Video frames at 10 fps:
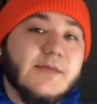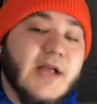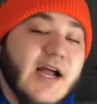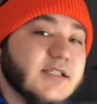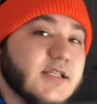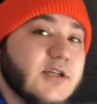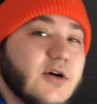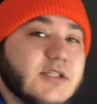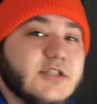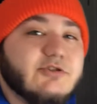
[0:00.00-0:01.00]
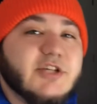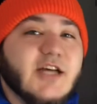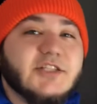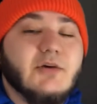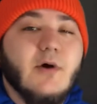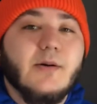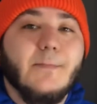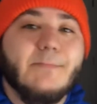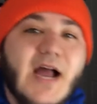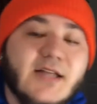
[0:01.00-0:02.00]
up guys, it's your host Dr. Josh and welcome
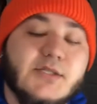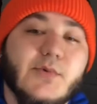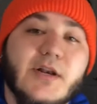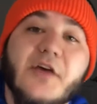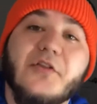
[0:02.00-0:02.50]
back to another